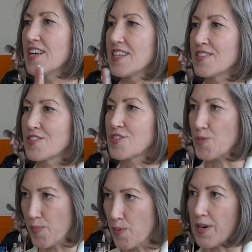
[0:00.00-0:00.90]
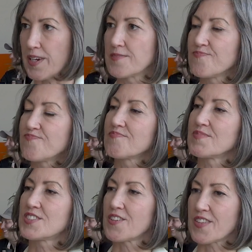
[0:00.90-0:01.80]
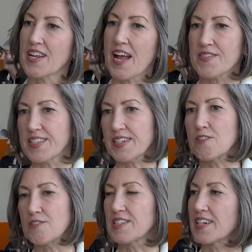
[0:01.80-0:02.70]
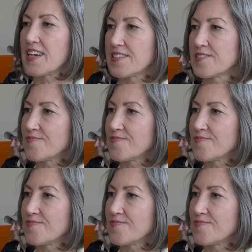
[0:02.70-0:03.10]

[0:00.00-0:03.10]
and support so that everything goes together.